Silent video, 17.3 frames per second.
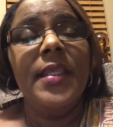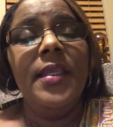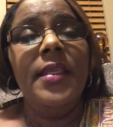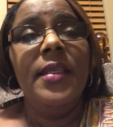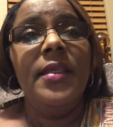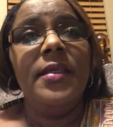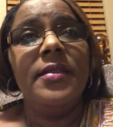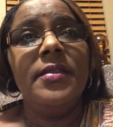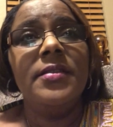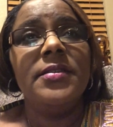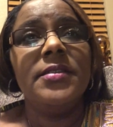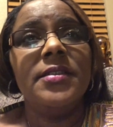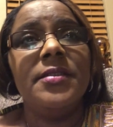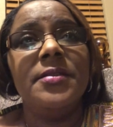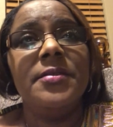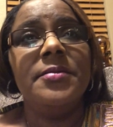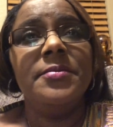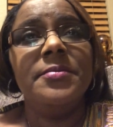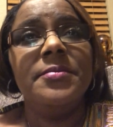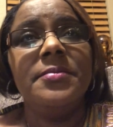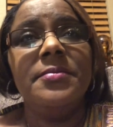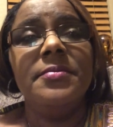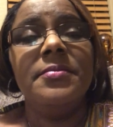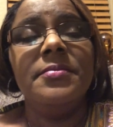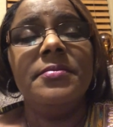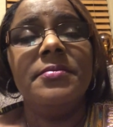And
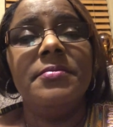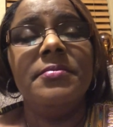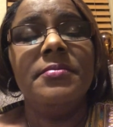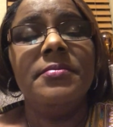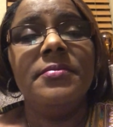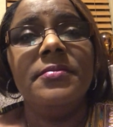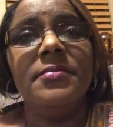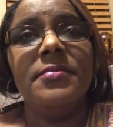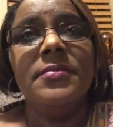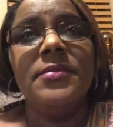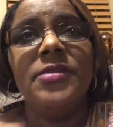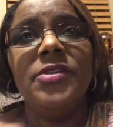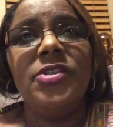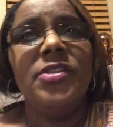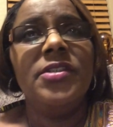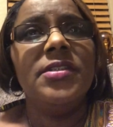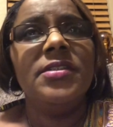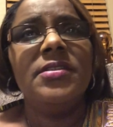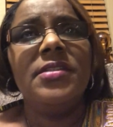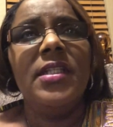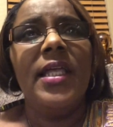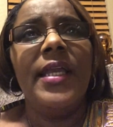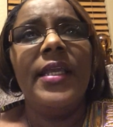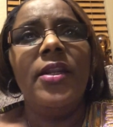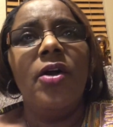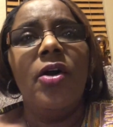just
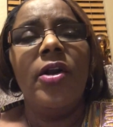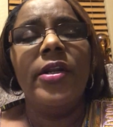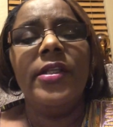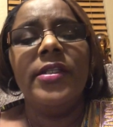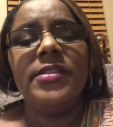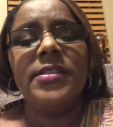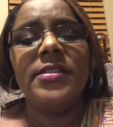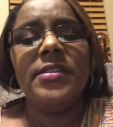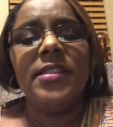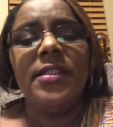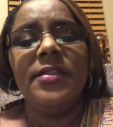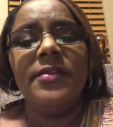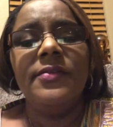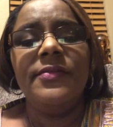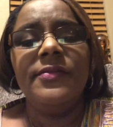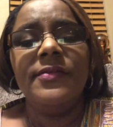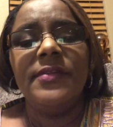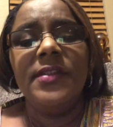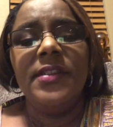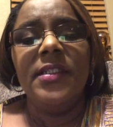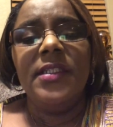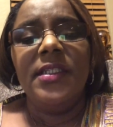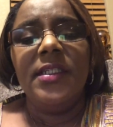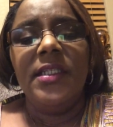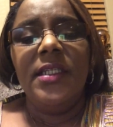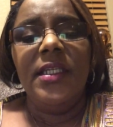lighthearted stuff.
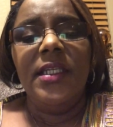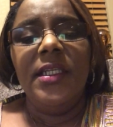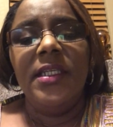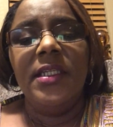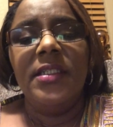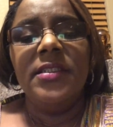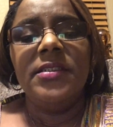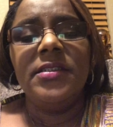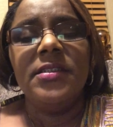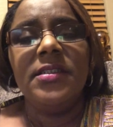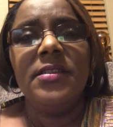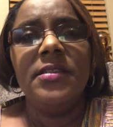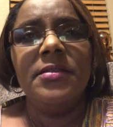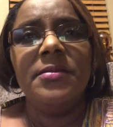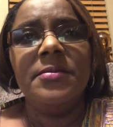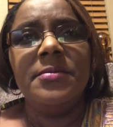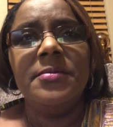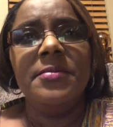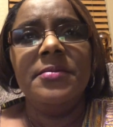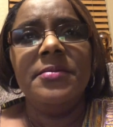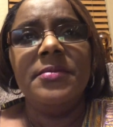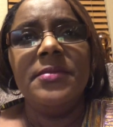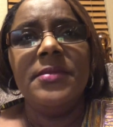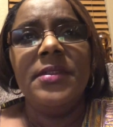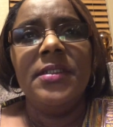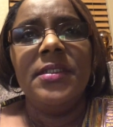And
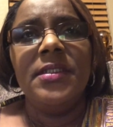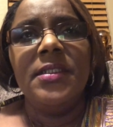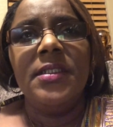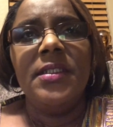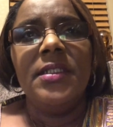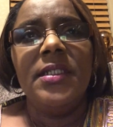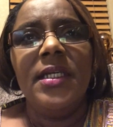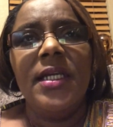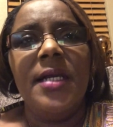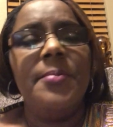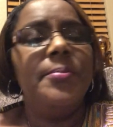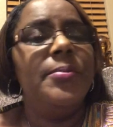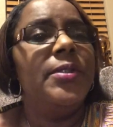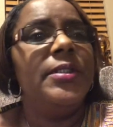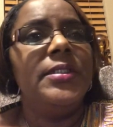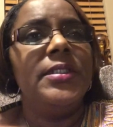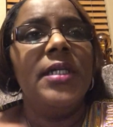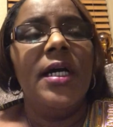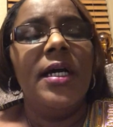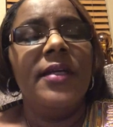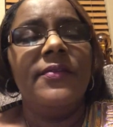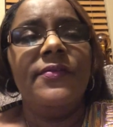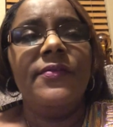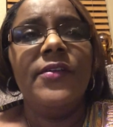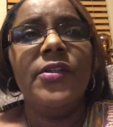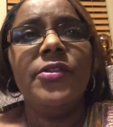I put God
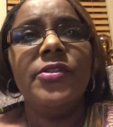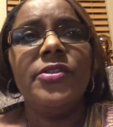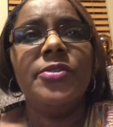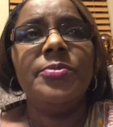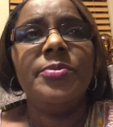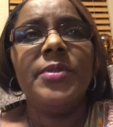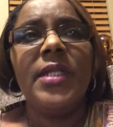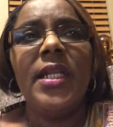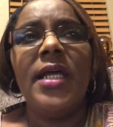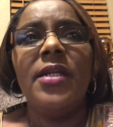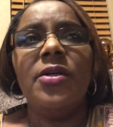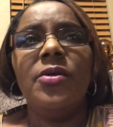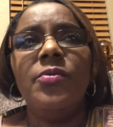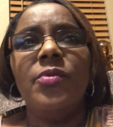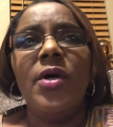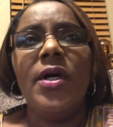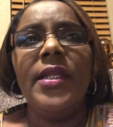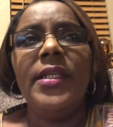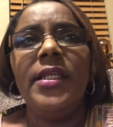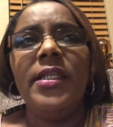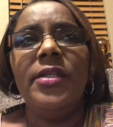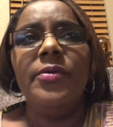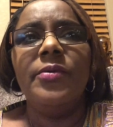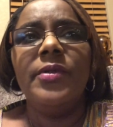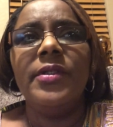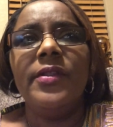first, but I don't want
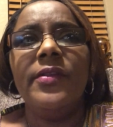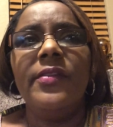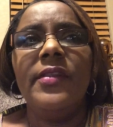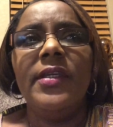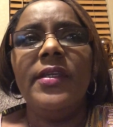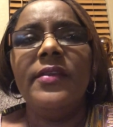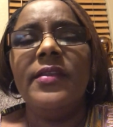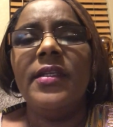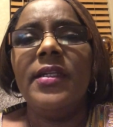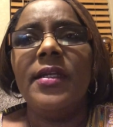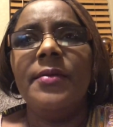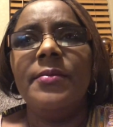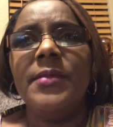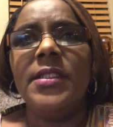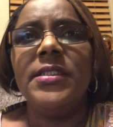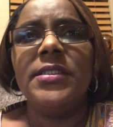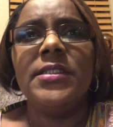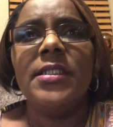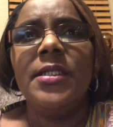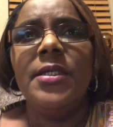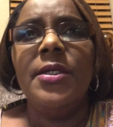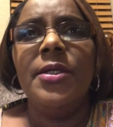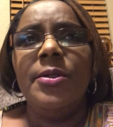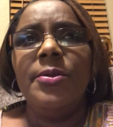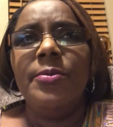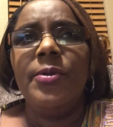anyone to think that I'm this
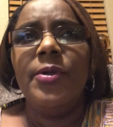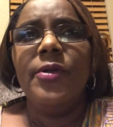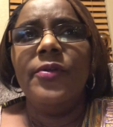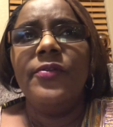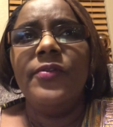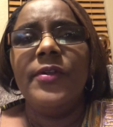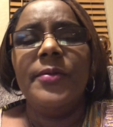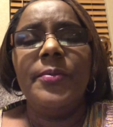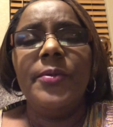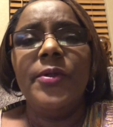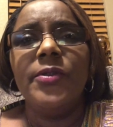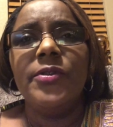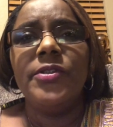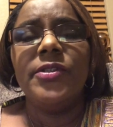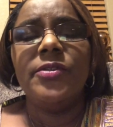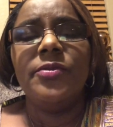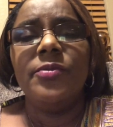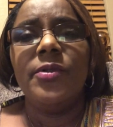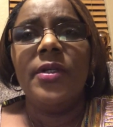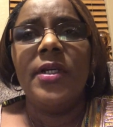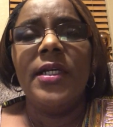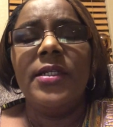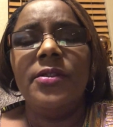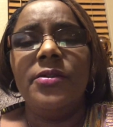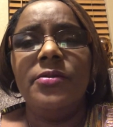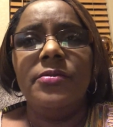perfect person where
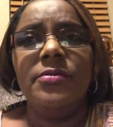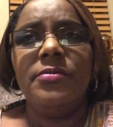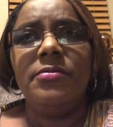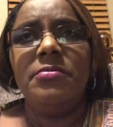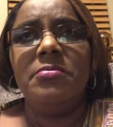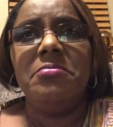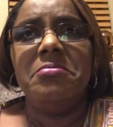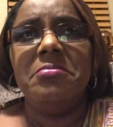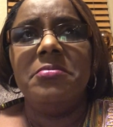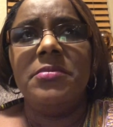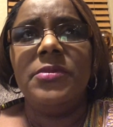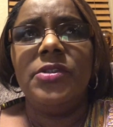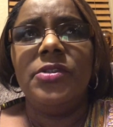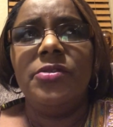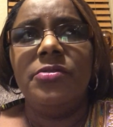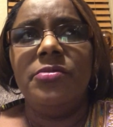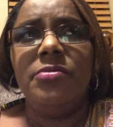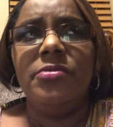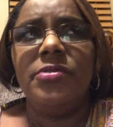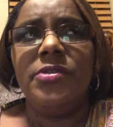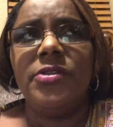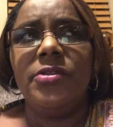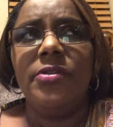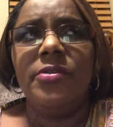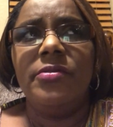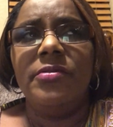I don't do
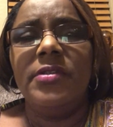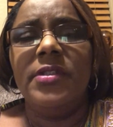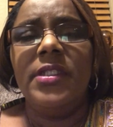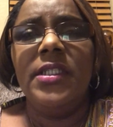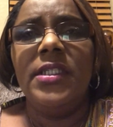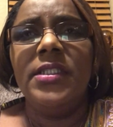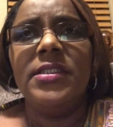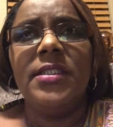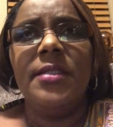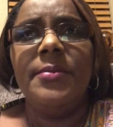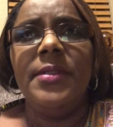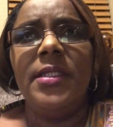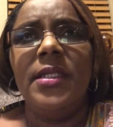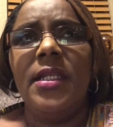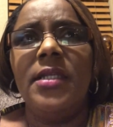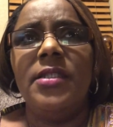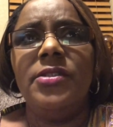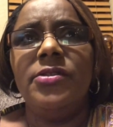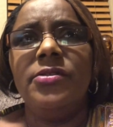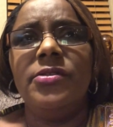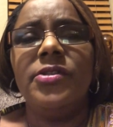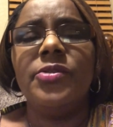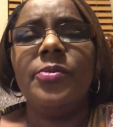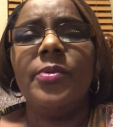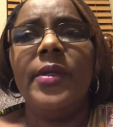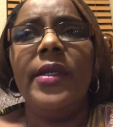certain things. I mean, I do
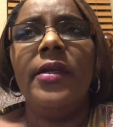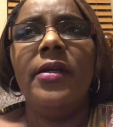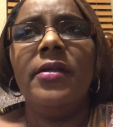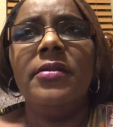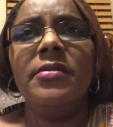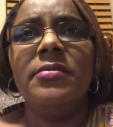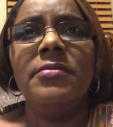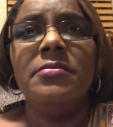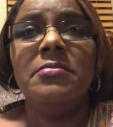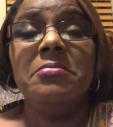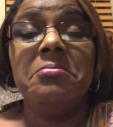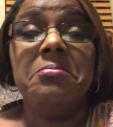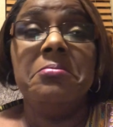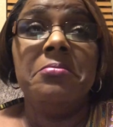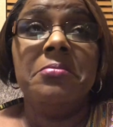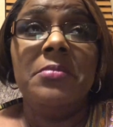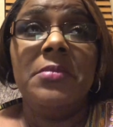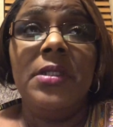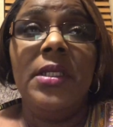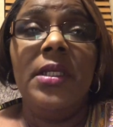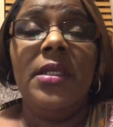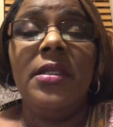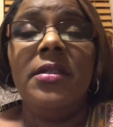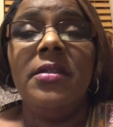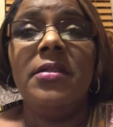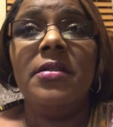swear,
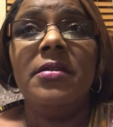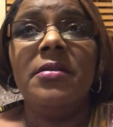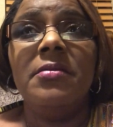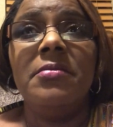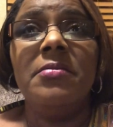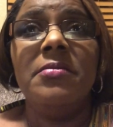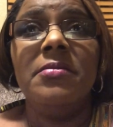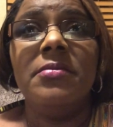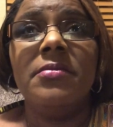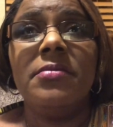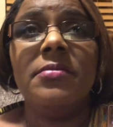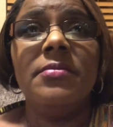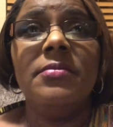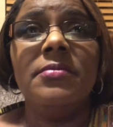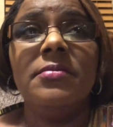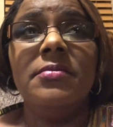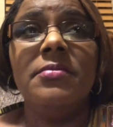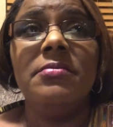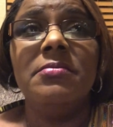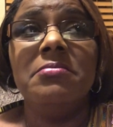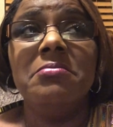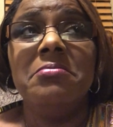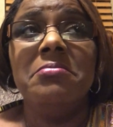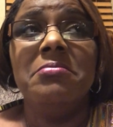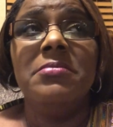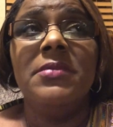and
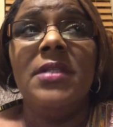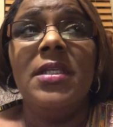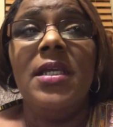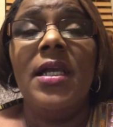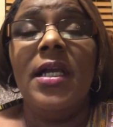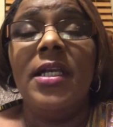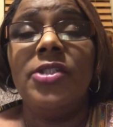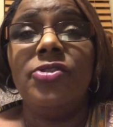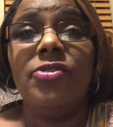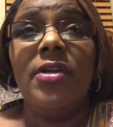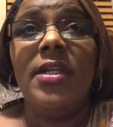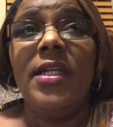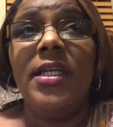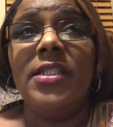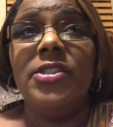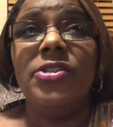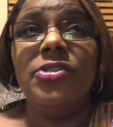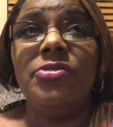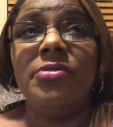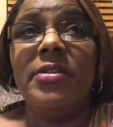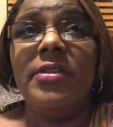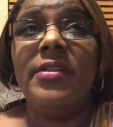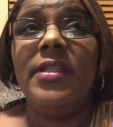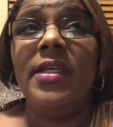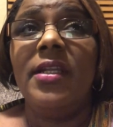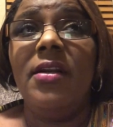I try not to do
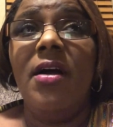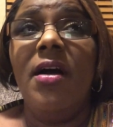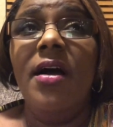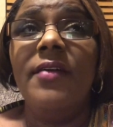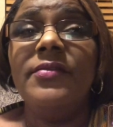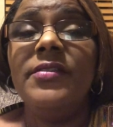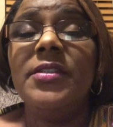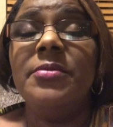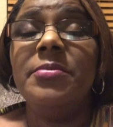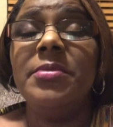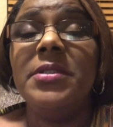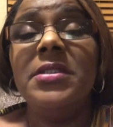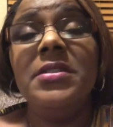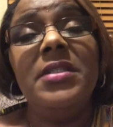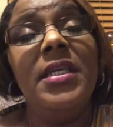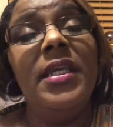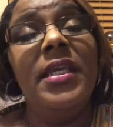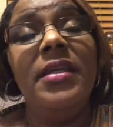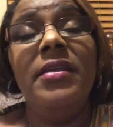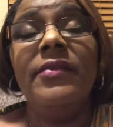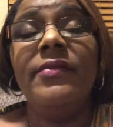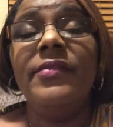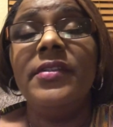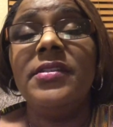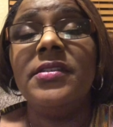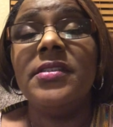it that often, but hey,
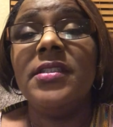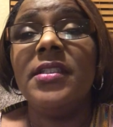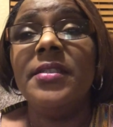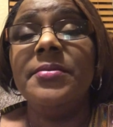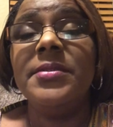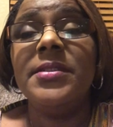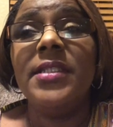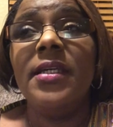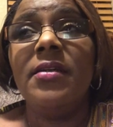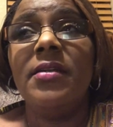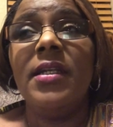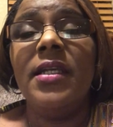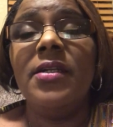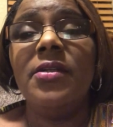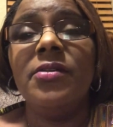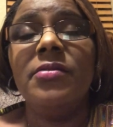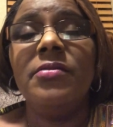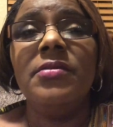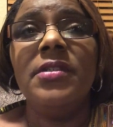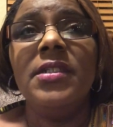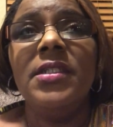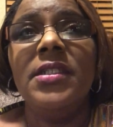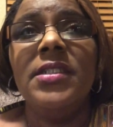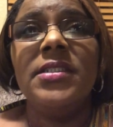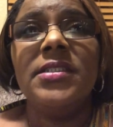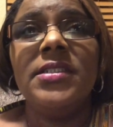if it slips out, I don't
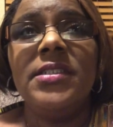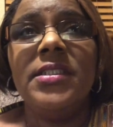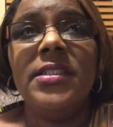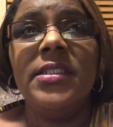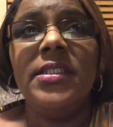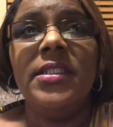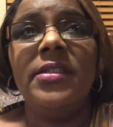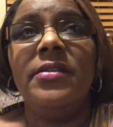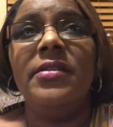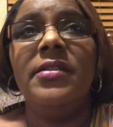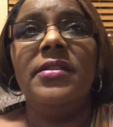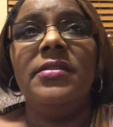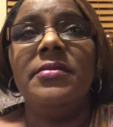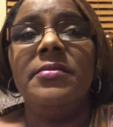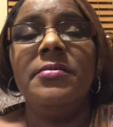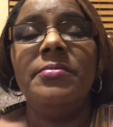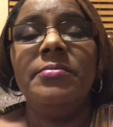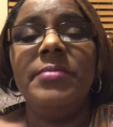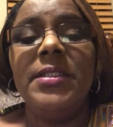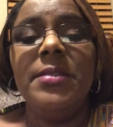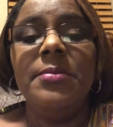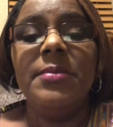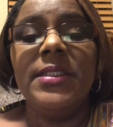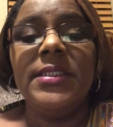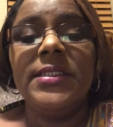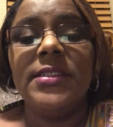sit there and
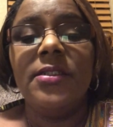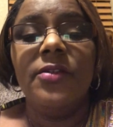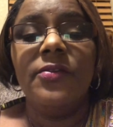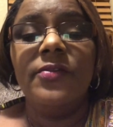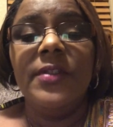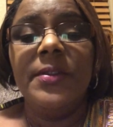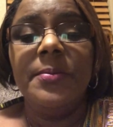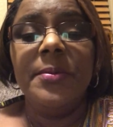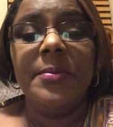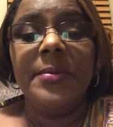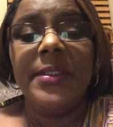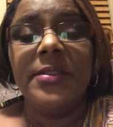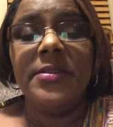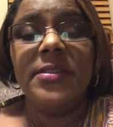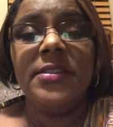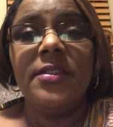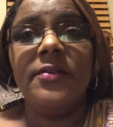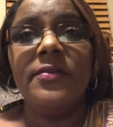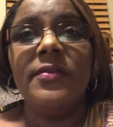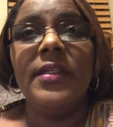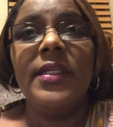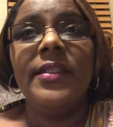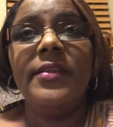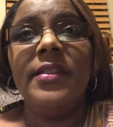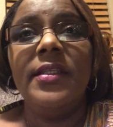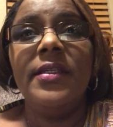beat myself up about stuff
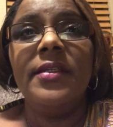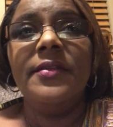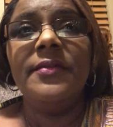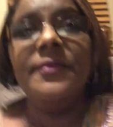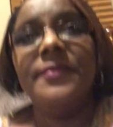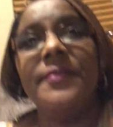like that.